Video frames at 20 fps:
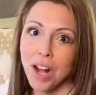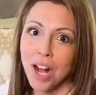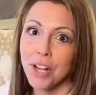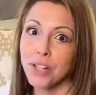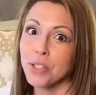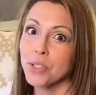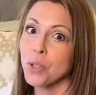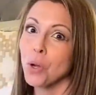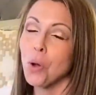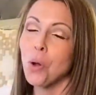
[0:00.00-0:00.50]

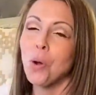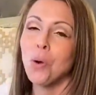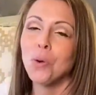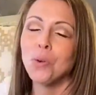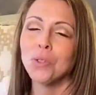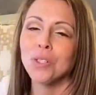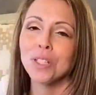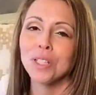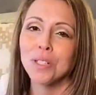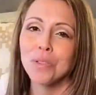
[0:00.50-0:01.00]
I
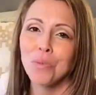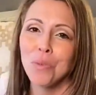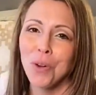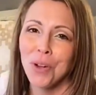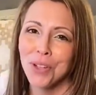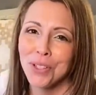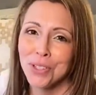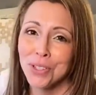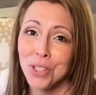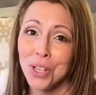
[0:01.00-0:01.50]
totally
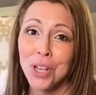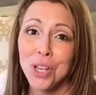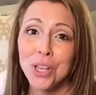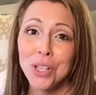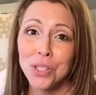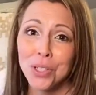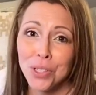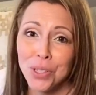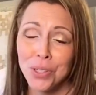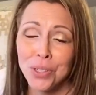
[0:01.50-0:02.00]
was
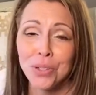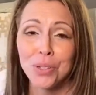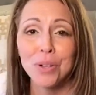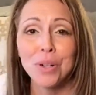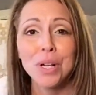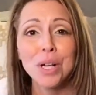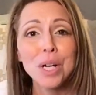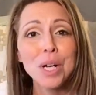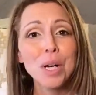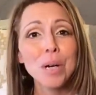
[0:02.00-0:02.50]
too.